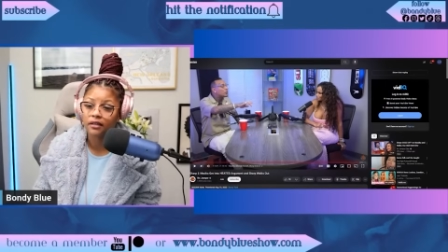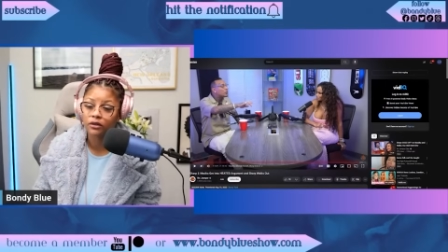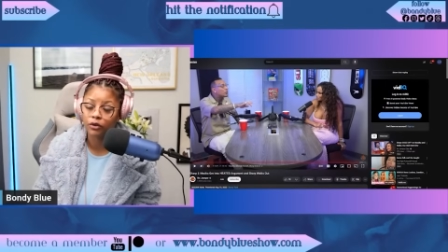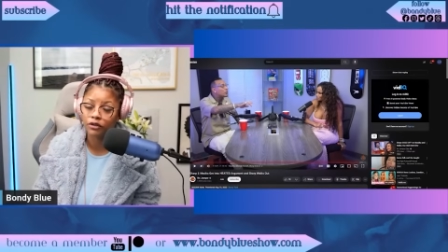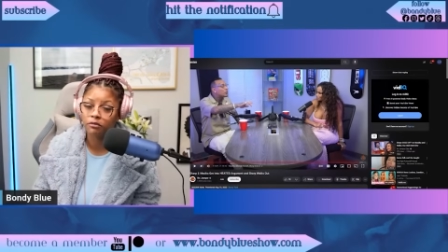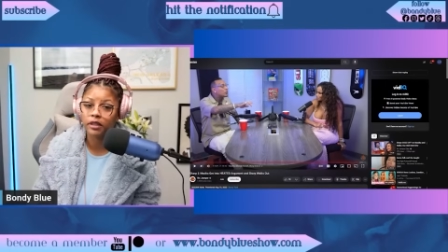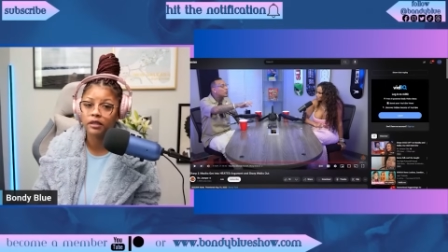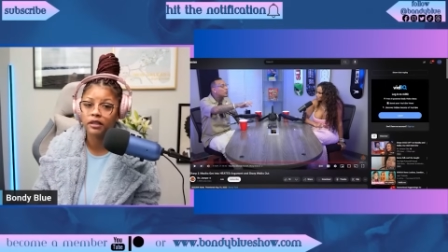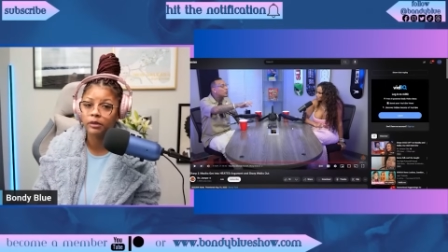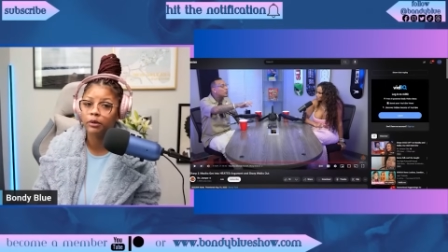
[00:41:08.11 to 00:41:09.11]
Yours being
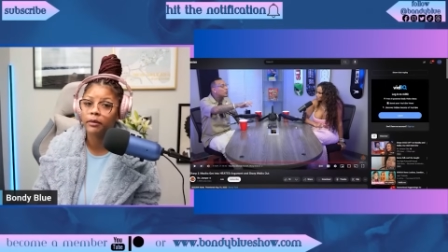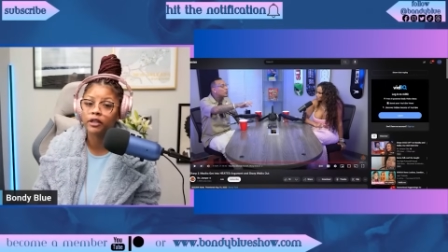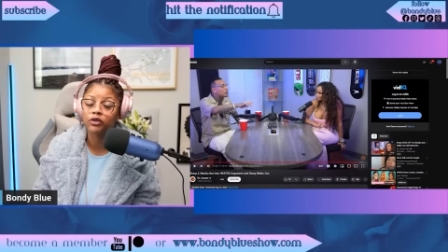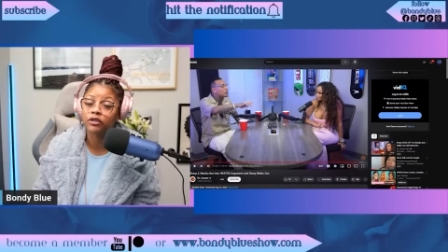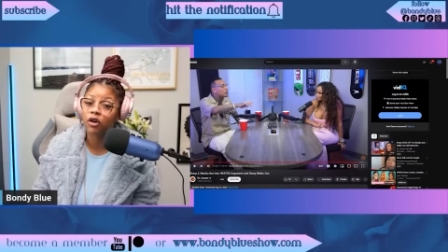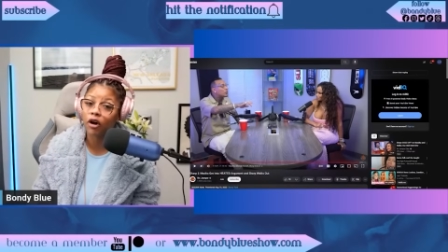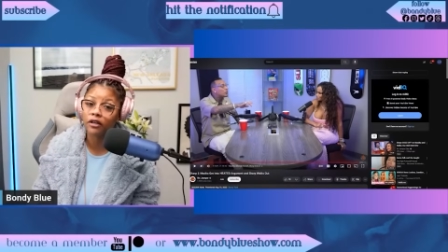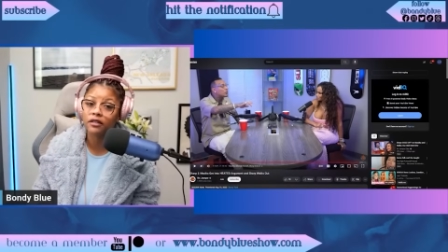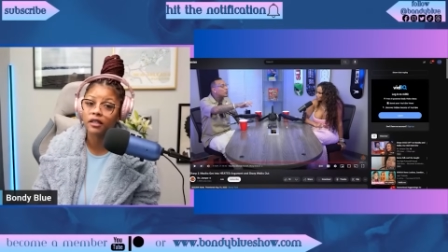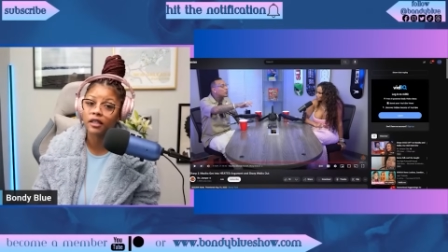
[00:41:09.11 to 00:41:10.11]
deeper makes sure it's harder
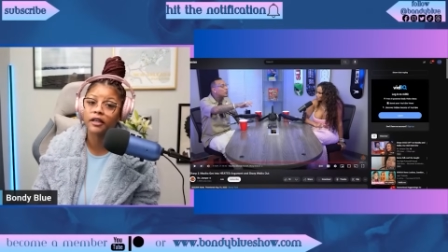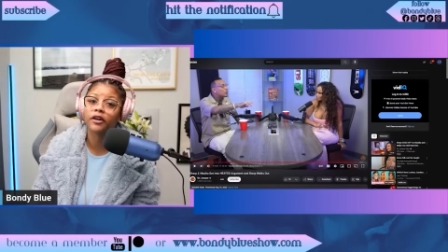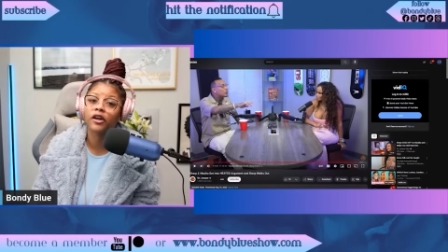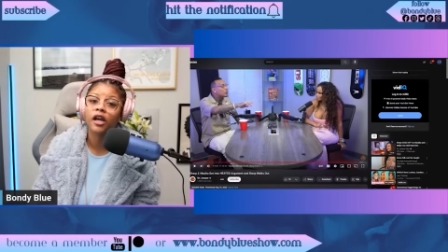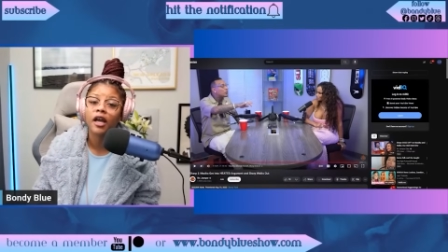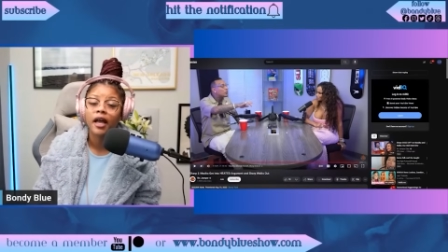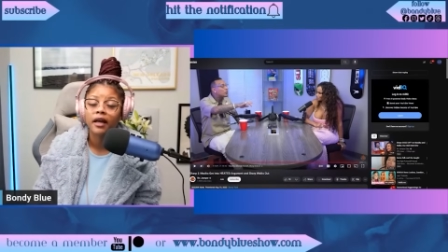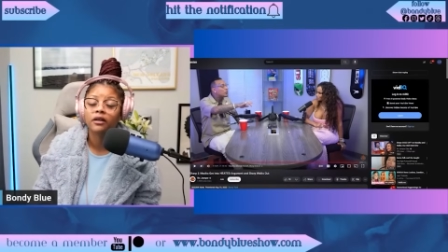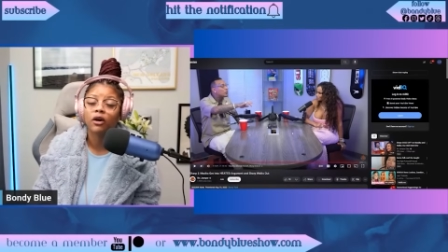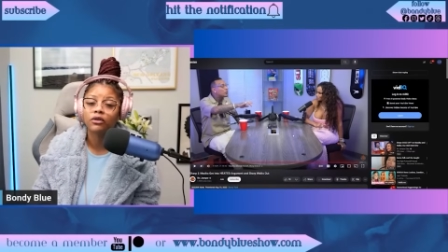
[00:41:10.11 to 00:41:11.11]
to hear,
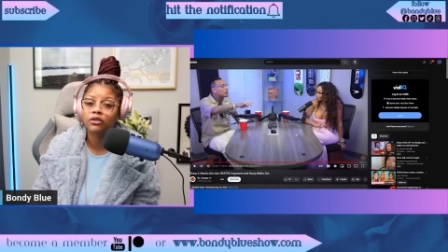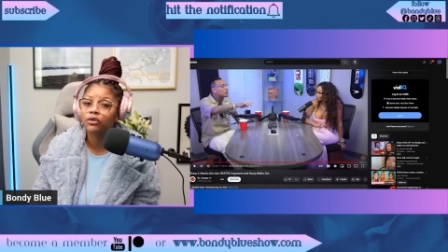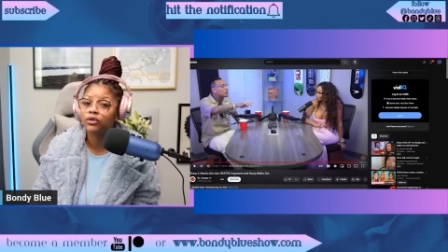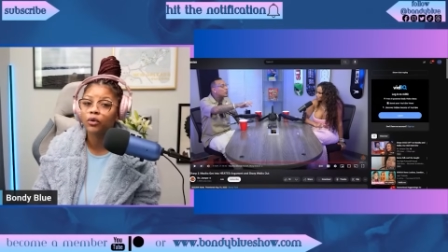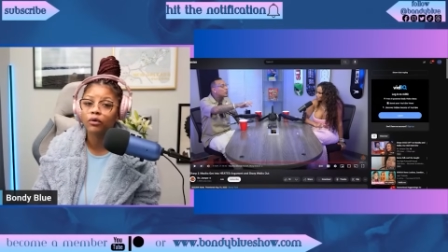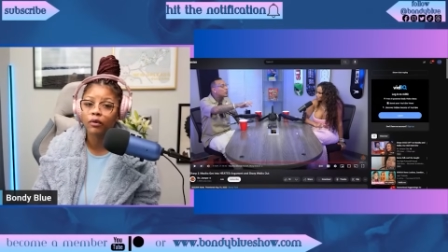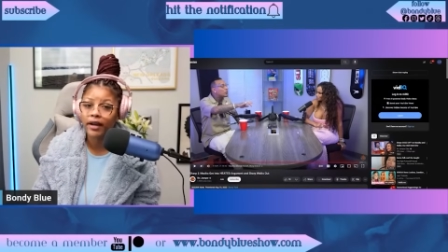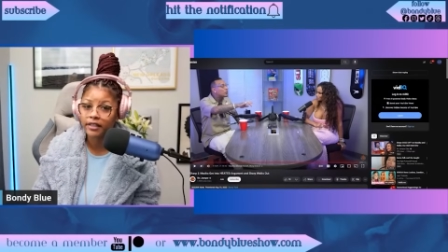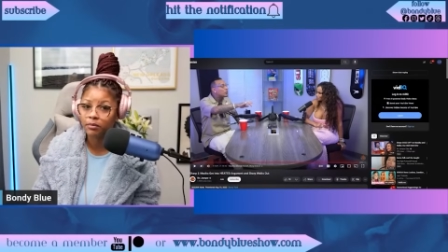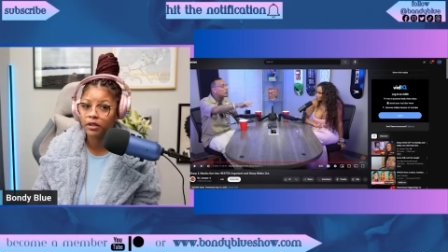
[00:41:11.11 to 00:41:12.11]
and also your
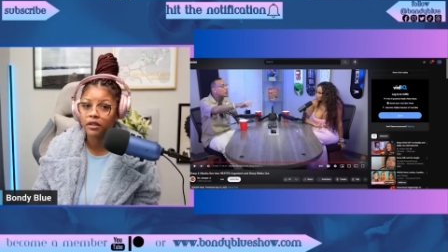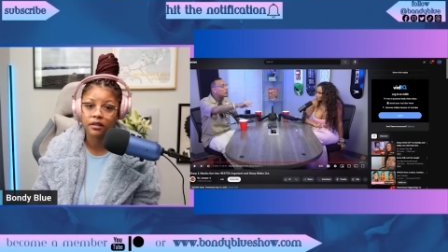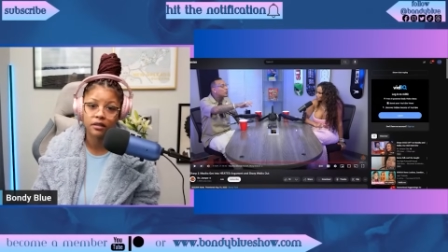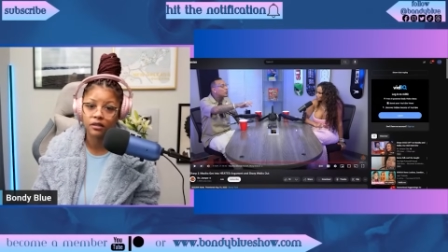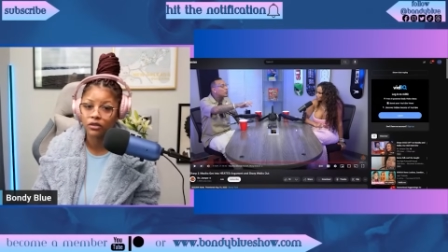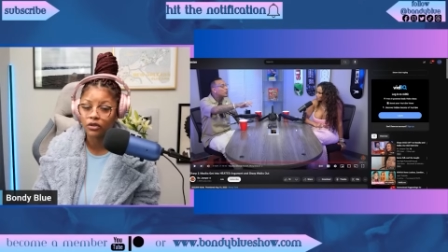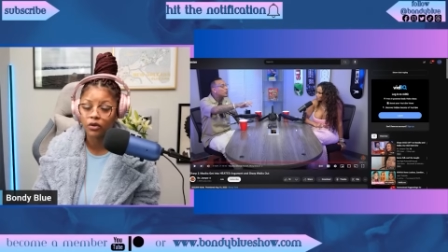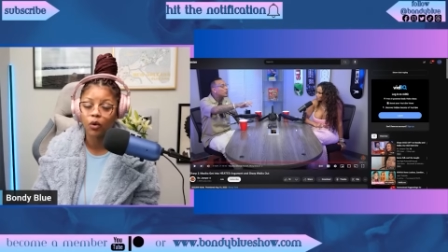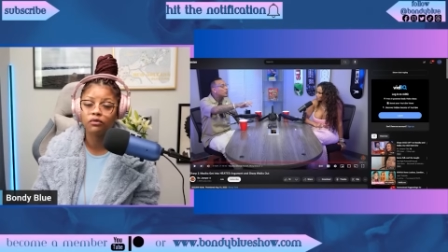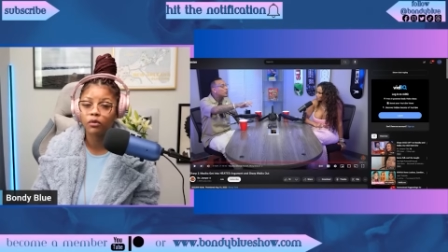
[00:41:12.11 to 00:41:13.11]
raspiness and just
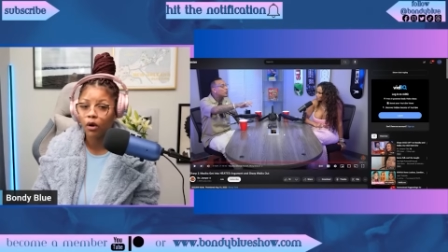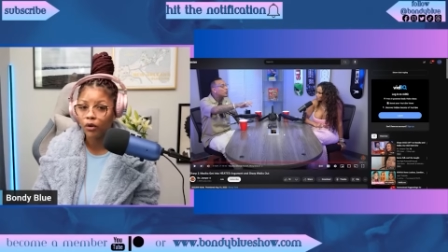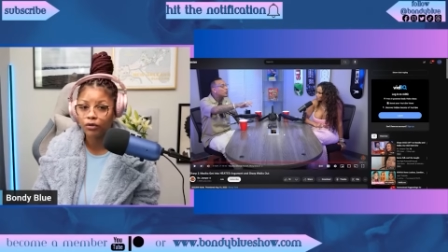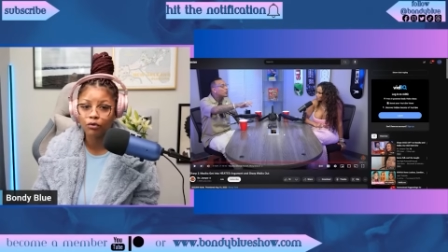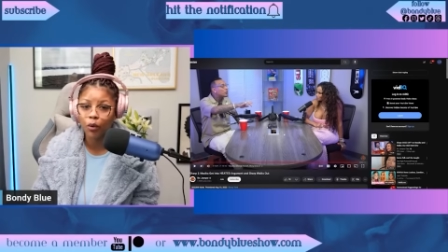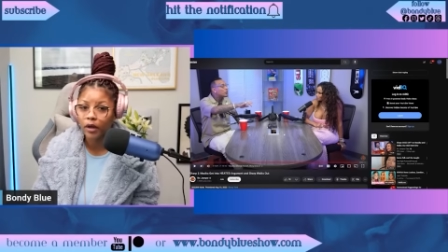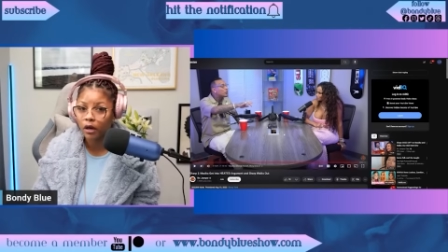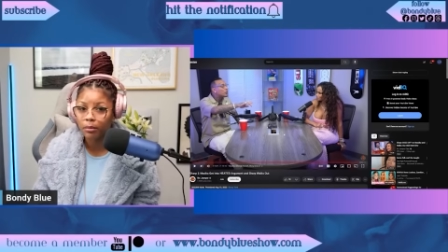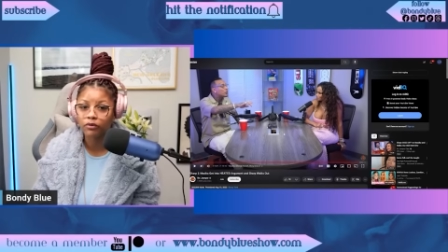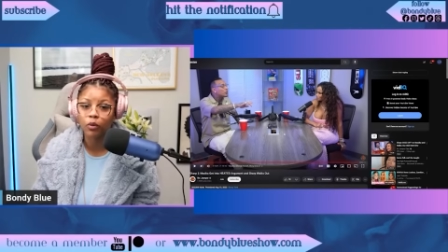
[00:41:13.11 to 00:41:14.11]
overall throwing
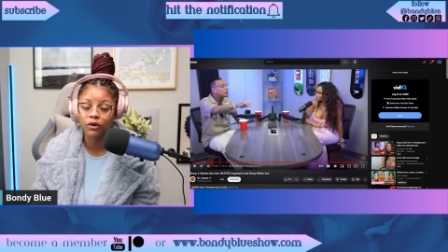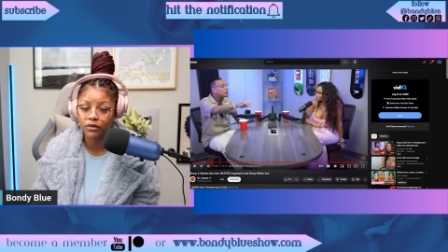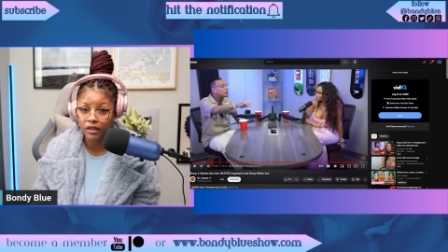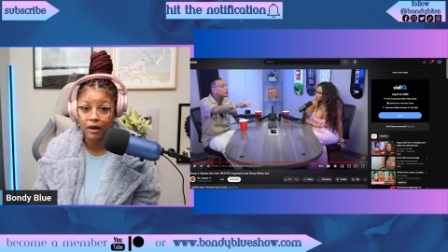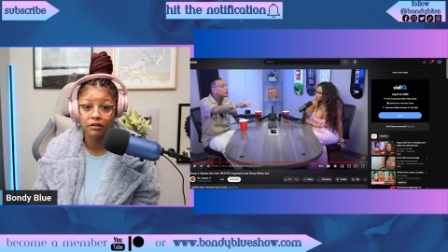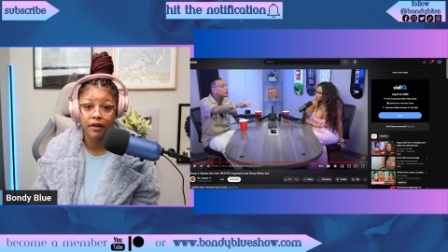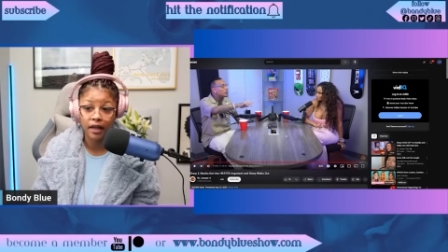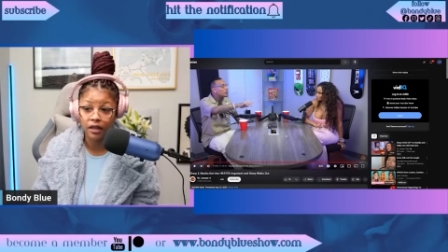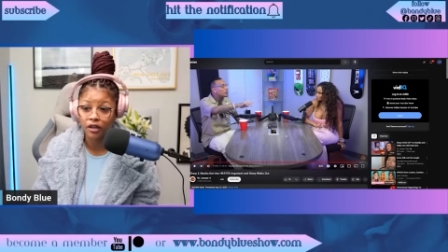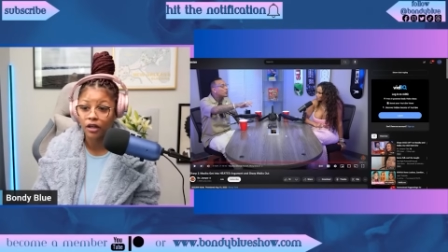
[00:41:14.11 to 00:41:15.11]
up of words out of
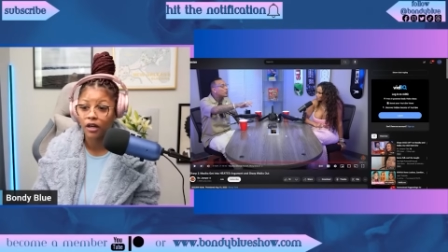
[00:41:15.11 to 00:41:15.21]
anger